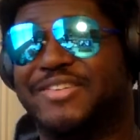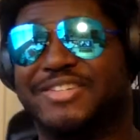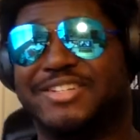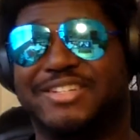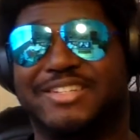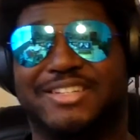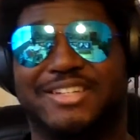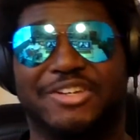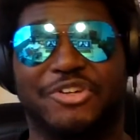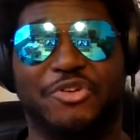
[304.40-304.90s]
it was
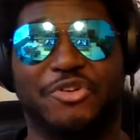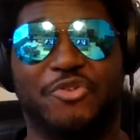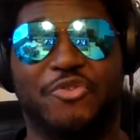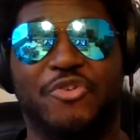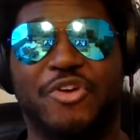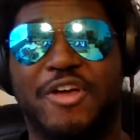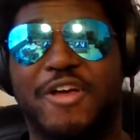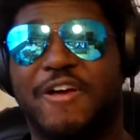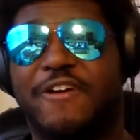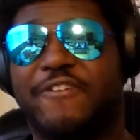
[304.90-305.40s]
just a new
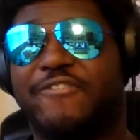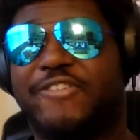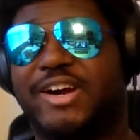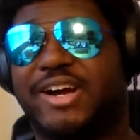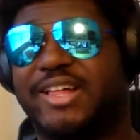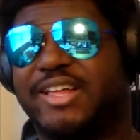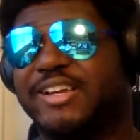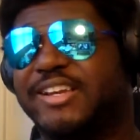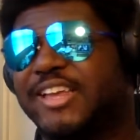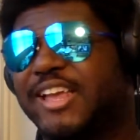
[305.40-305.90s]

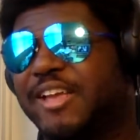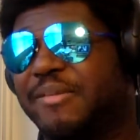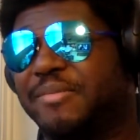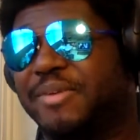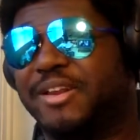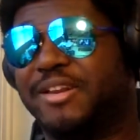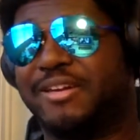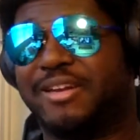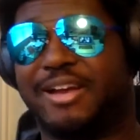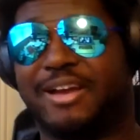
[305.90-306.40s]
filing name,
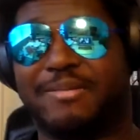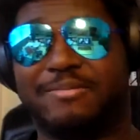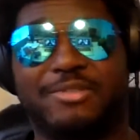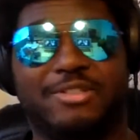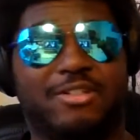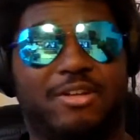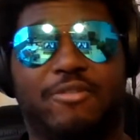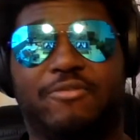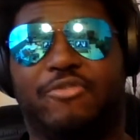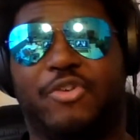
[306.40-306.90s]
and I'm
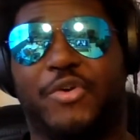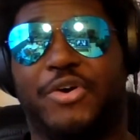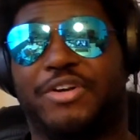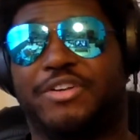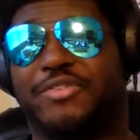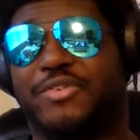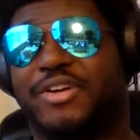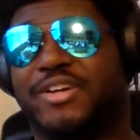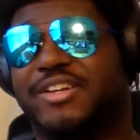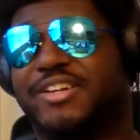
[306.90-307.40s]
just looking
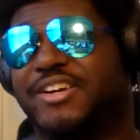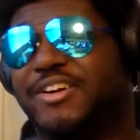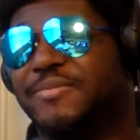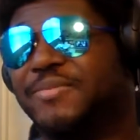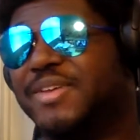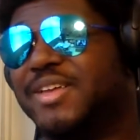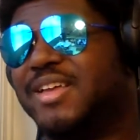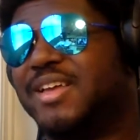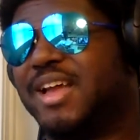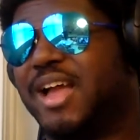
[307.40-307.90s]
forward to it. You know,
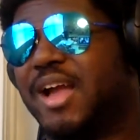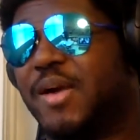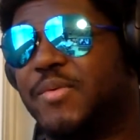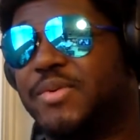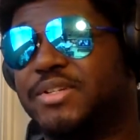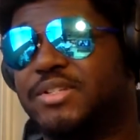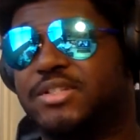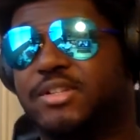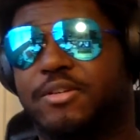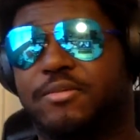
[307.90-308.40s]
I
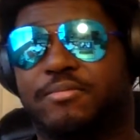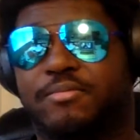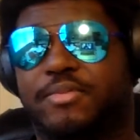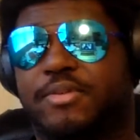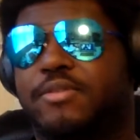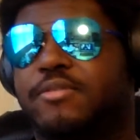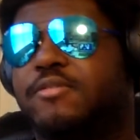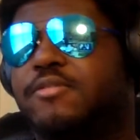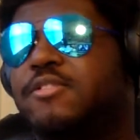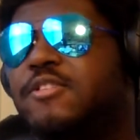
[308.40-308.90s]
want some
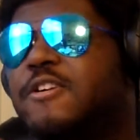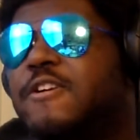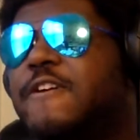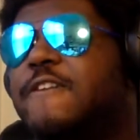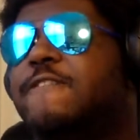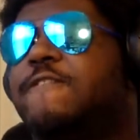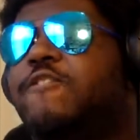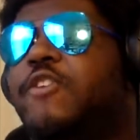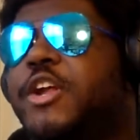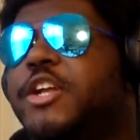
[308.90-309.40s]

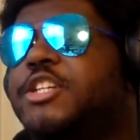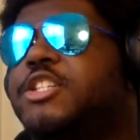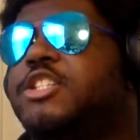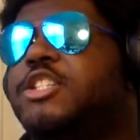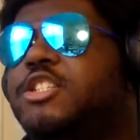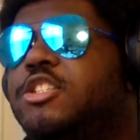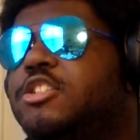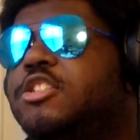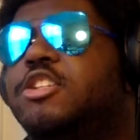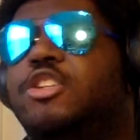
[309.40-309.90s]

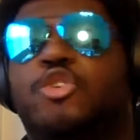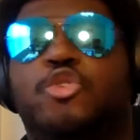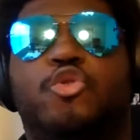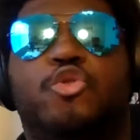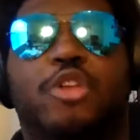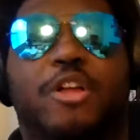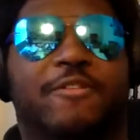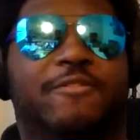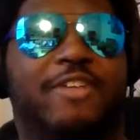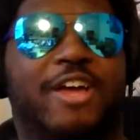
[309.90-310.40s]
fresh
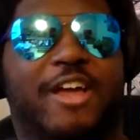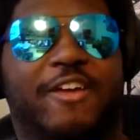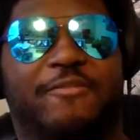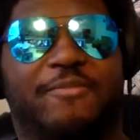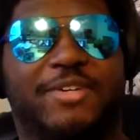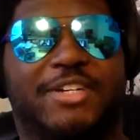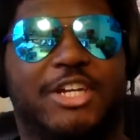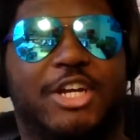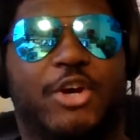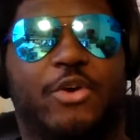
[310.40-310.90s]
new Love
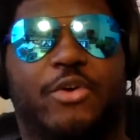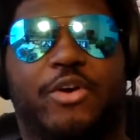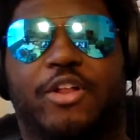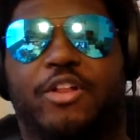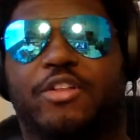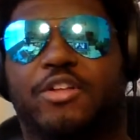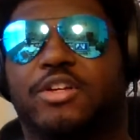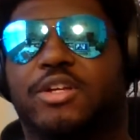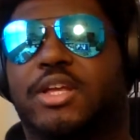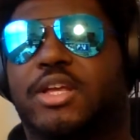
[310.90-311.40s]
Life
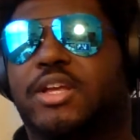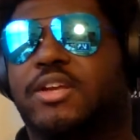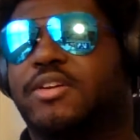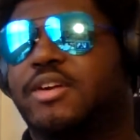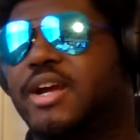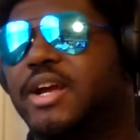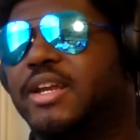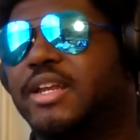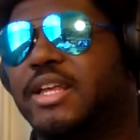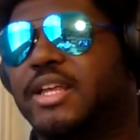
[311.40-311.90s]
material. You know,
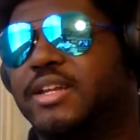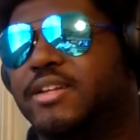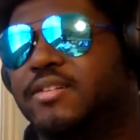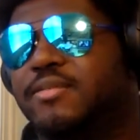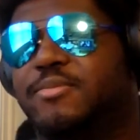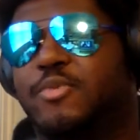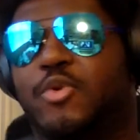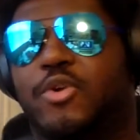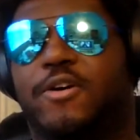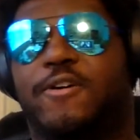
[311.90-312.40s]
I need
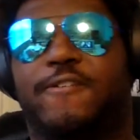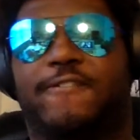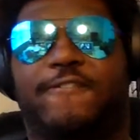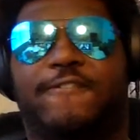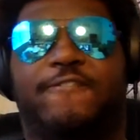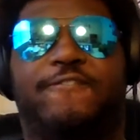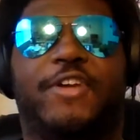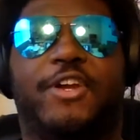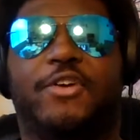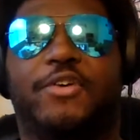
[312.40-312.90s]
some more
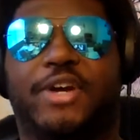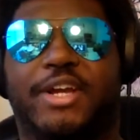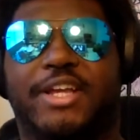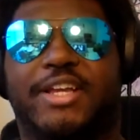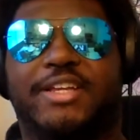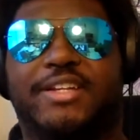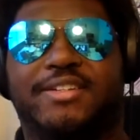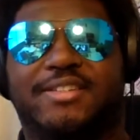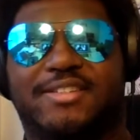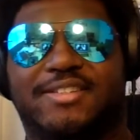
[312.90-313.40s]

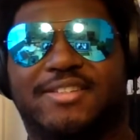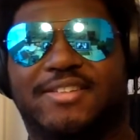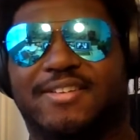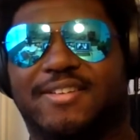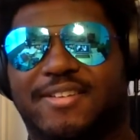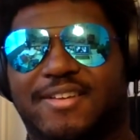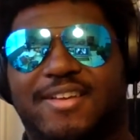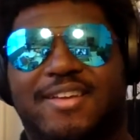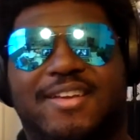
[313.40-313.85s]
figurines